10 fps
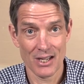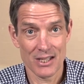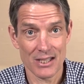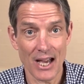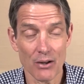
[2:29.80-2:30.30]

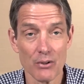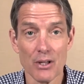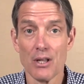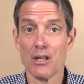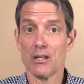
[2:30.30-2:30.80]
Now,
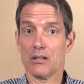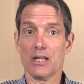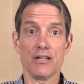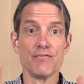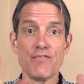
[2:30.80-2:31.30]

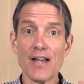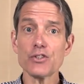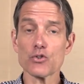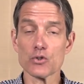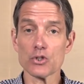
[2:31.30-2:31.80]

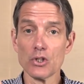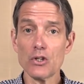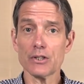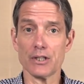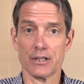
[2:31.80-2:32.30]
investors
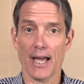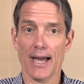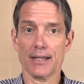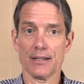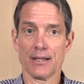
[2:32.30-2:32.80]
looked at
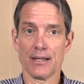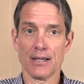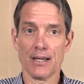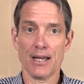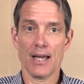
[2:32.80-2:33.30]
that
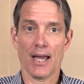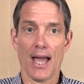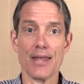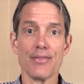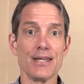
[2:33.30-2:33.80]

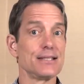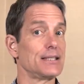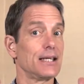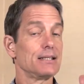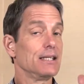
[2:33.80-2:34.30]
and they
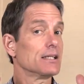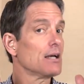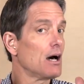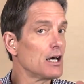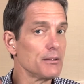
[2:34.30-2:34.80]
said the
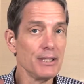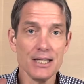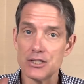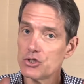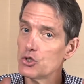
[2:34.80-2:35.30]
economy
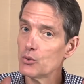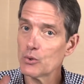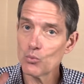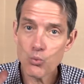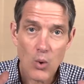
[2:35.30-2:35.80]
is
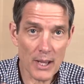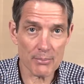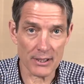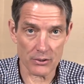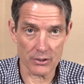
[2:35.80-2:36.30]
doing way
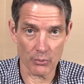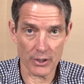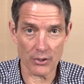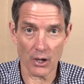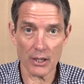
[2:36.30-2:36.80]
better than we
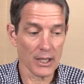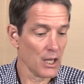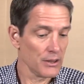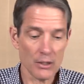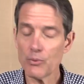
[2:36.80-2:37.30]
thought.
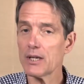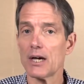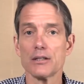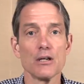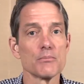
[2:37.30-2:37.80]
Then we
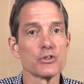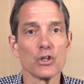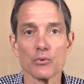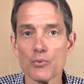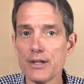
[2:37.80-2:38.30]
got numbers
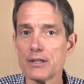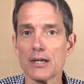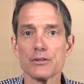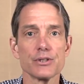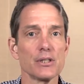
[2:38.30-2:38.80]
on
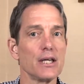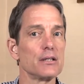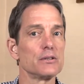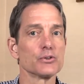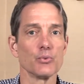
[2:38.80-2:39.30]
retail sales.